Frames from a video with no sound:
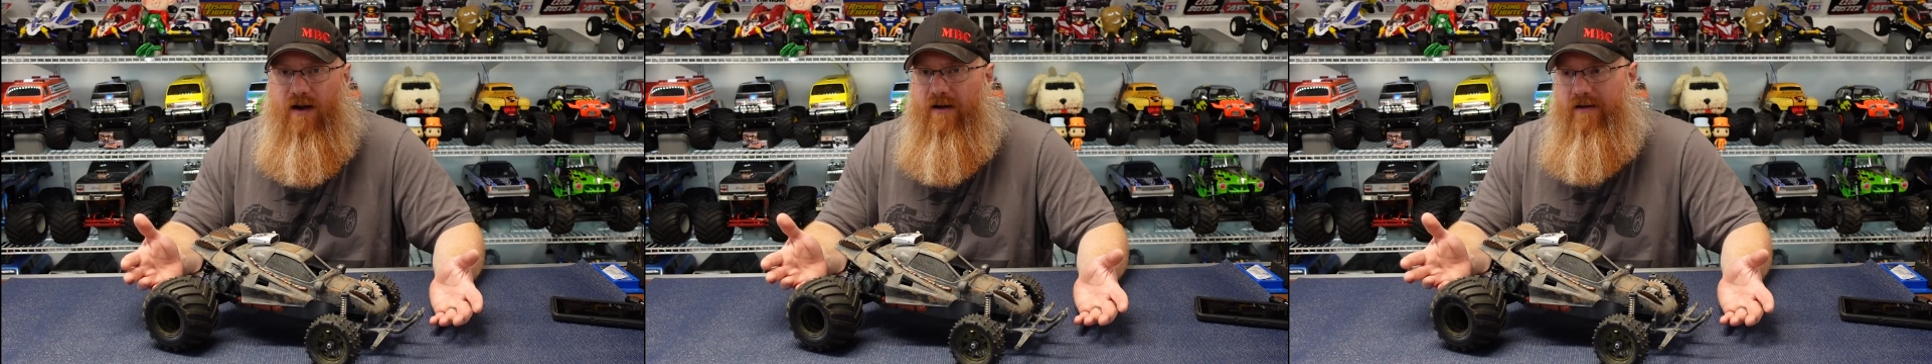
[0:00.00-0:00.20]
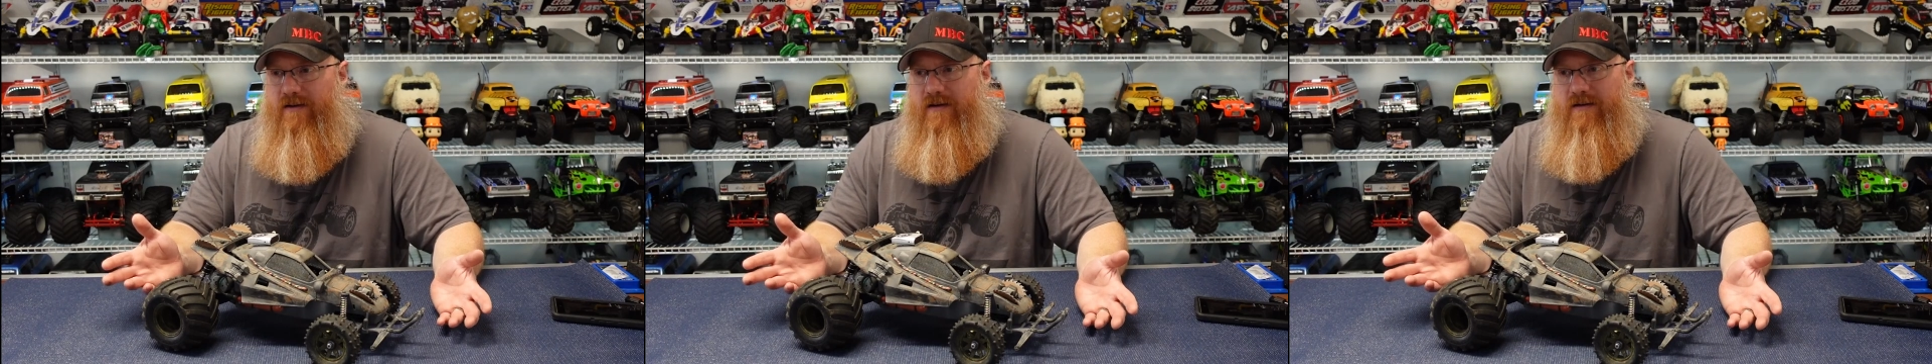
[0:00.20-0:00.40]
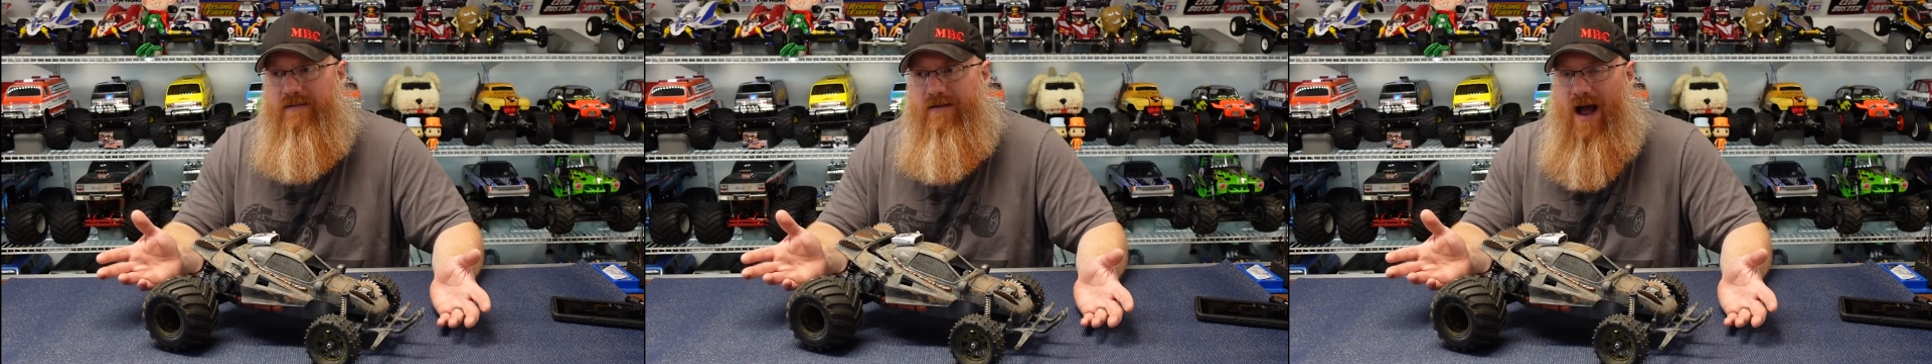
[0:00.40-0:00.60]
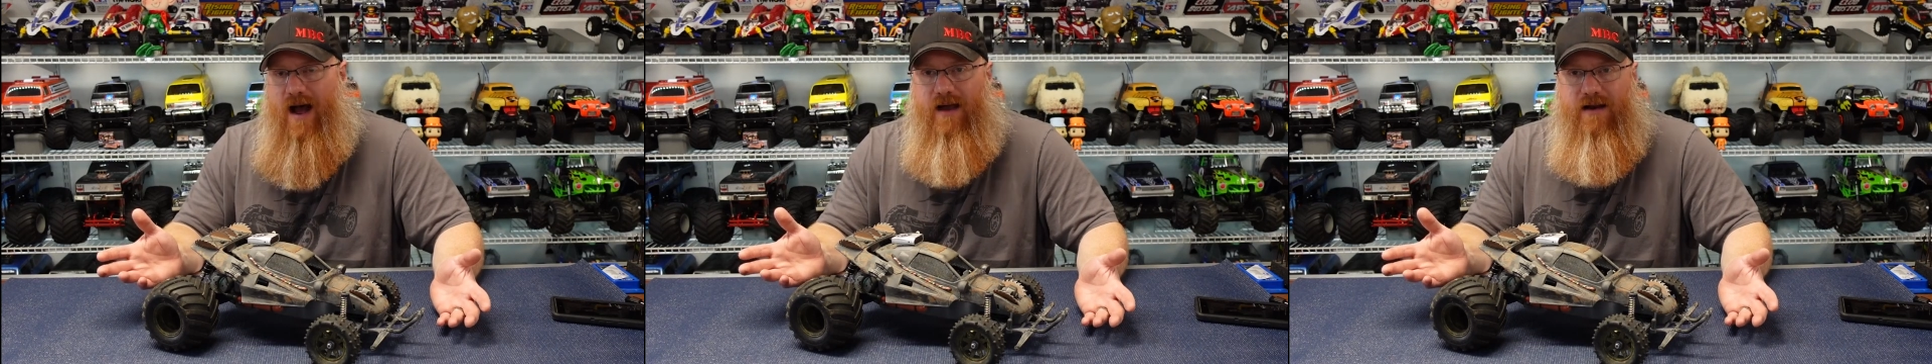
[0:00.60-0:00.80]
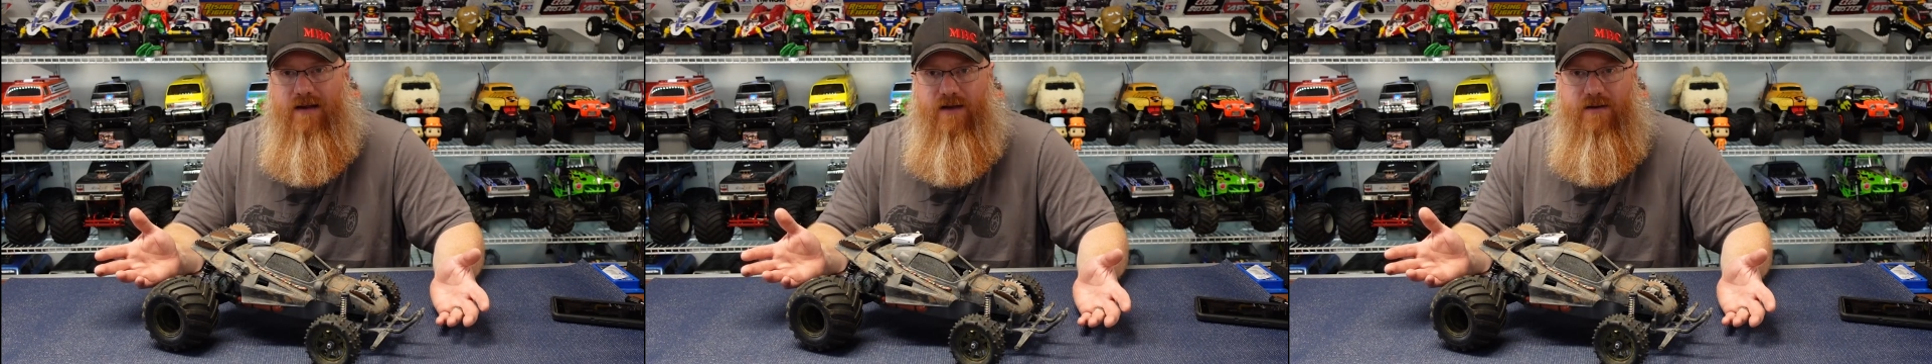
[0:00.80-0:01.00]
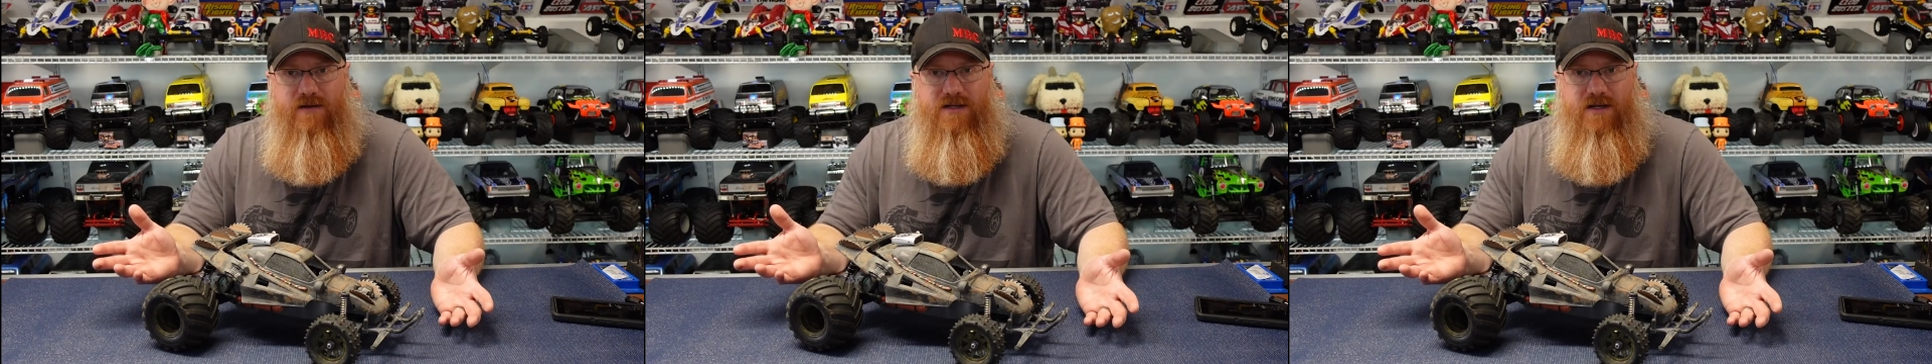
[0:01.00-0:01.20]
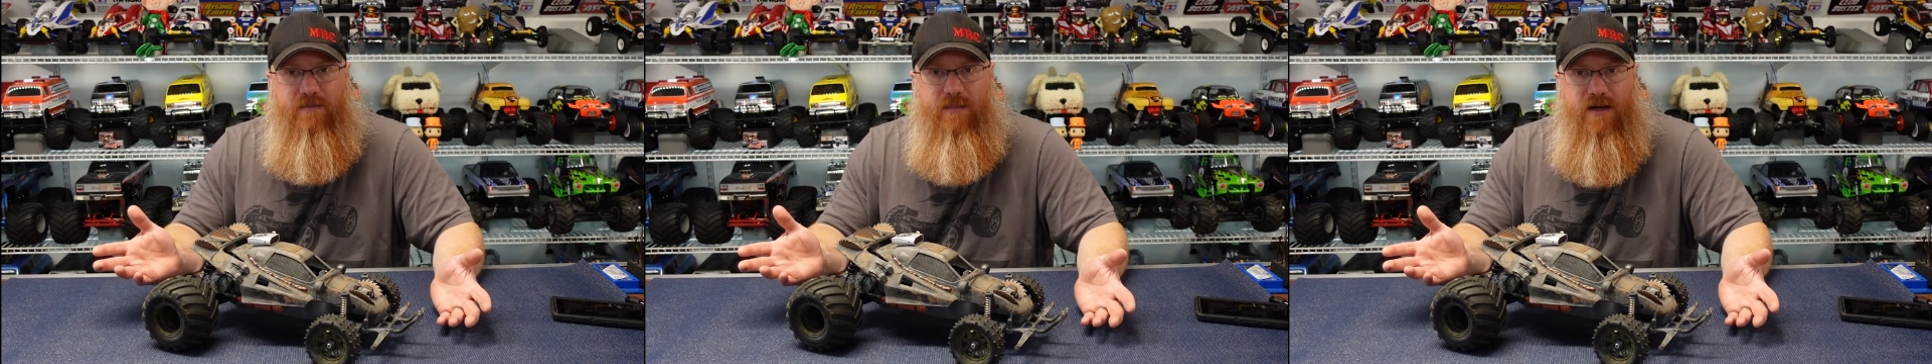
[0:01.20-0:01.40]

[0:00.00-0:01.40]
109-110